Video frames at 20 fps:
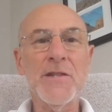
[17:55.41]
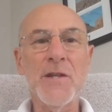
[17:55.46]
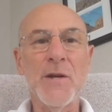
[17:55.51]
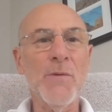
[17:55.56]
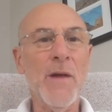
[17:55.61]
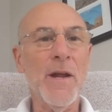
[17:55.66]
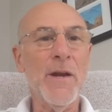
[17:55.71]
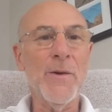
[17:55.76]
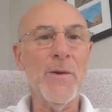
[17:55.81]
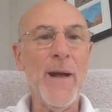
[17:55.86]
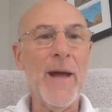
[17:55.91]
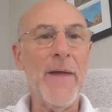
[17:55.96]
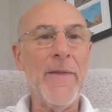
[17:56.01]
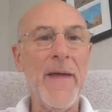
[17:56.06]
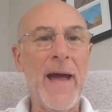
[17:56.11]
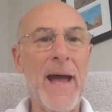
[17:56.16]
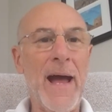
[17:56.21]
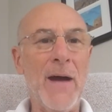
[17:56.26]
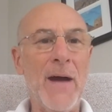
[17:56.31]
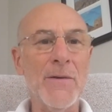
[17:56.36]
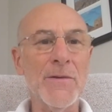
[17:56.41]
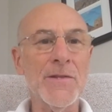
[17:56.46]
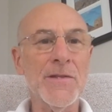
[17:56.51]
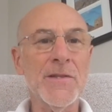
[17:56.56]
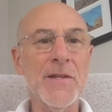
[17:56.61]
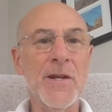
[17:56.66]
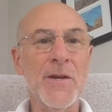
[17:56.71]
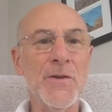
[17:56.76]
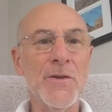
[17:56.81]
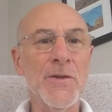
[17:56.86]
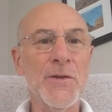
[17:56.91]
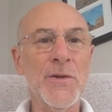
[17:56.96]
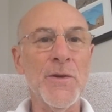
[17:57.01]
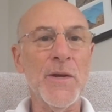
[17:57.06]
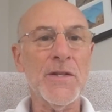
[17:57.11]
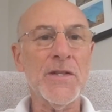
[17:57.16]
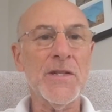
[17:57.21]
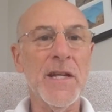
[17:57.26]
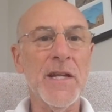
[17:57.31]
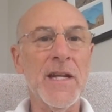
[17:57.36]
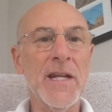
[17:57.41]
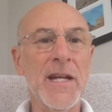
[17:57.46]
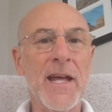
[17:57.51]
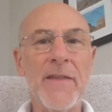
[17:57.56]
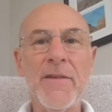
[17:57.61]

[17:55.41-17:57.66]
They're running around the house there in New York City,